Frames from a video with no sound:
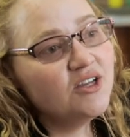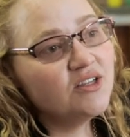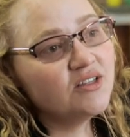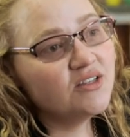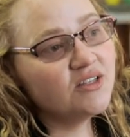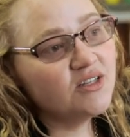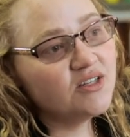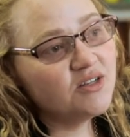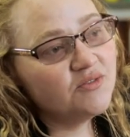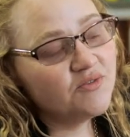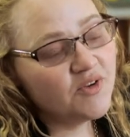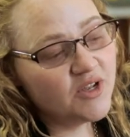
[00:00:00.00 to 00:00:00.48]

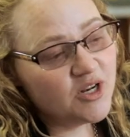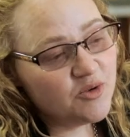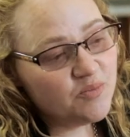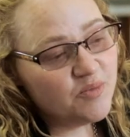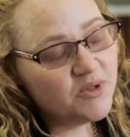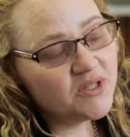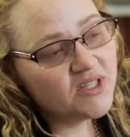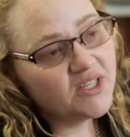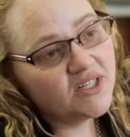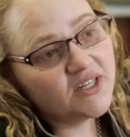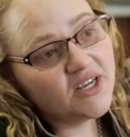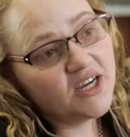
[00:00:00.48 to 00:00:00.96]
The
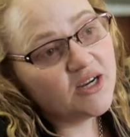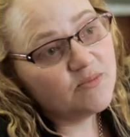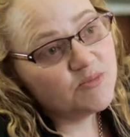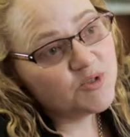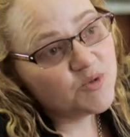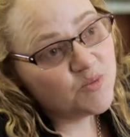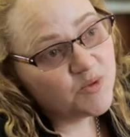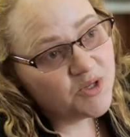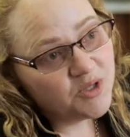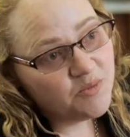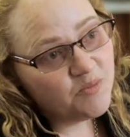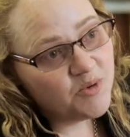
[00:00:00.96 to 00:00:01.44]
development that
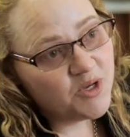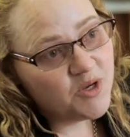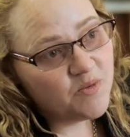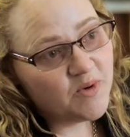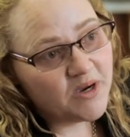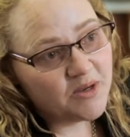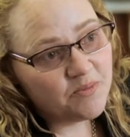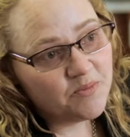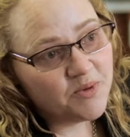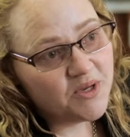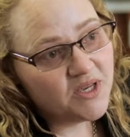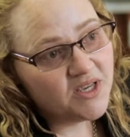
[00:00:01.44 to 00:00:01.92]
comes with
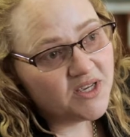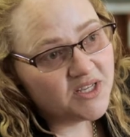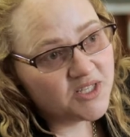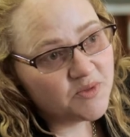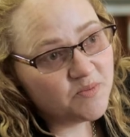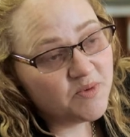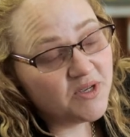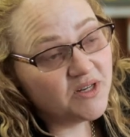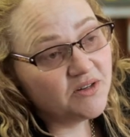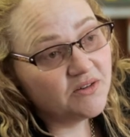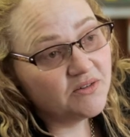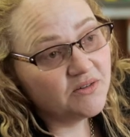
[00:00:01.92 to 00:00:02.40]
PYP has
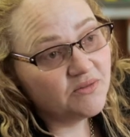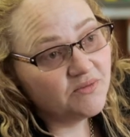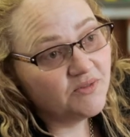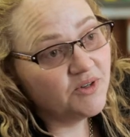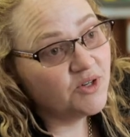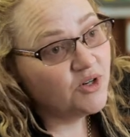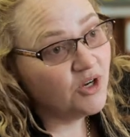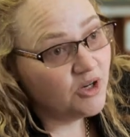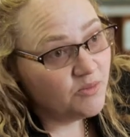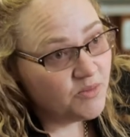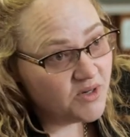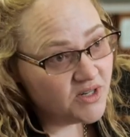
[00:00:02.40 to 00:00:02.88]
been
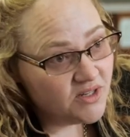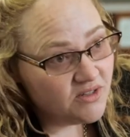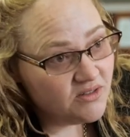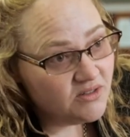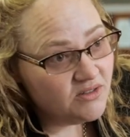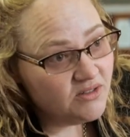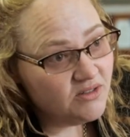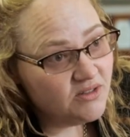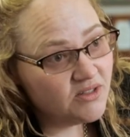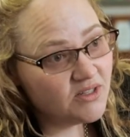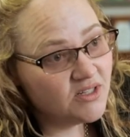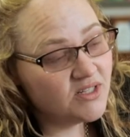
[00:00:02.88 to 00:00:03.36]

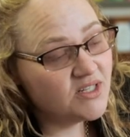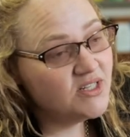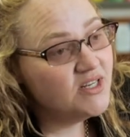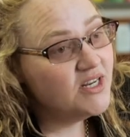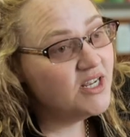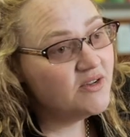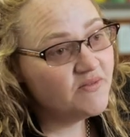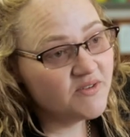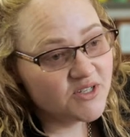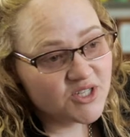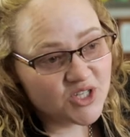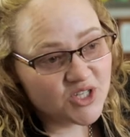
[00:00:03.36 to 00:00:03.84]
phenomenal. It never